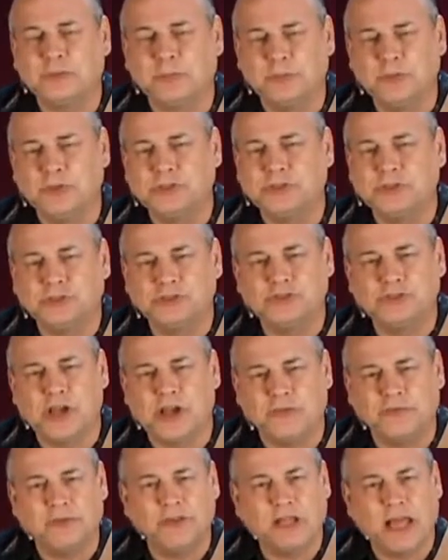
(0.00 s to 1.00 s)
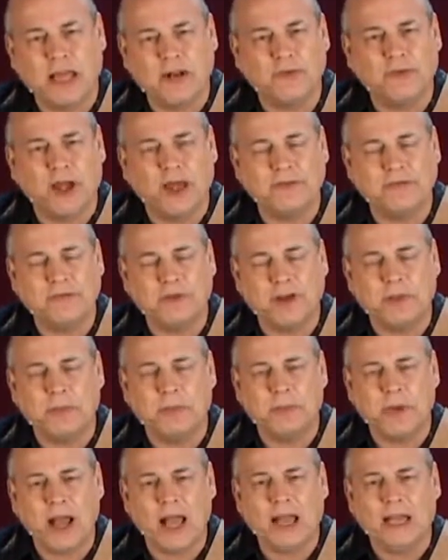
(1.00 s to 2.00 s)
to put yourself in that right frame
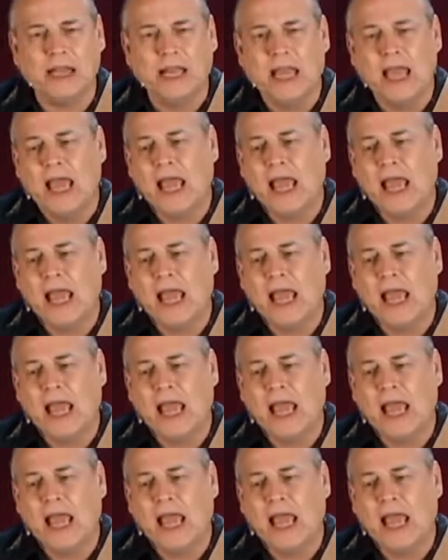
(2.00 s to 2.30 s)
of mind.